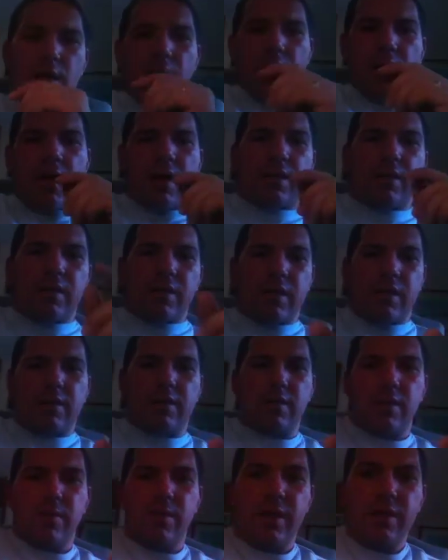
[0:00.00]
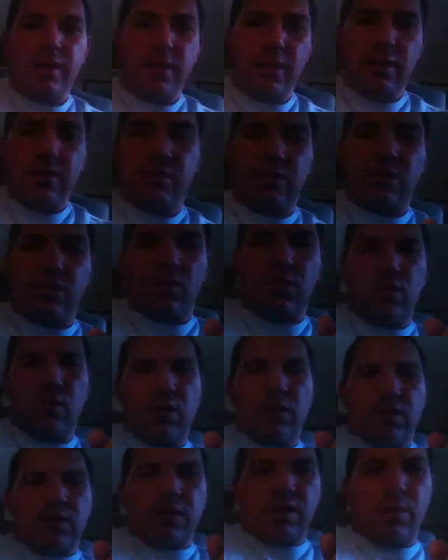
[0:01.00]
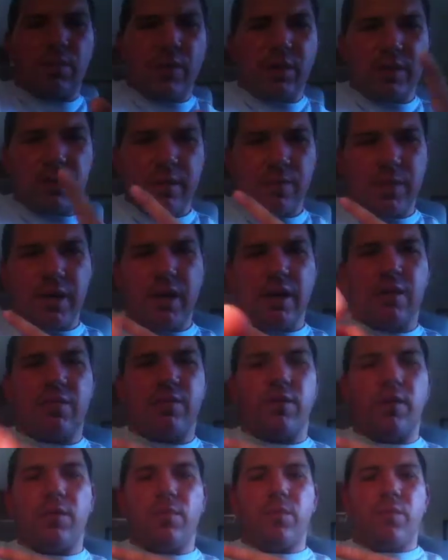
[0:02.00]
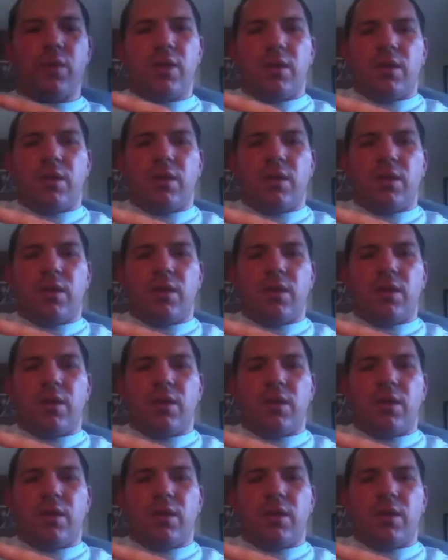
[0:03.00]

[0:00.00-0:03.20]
At that same antique store that I bought that painting from,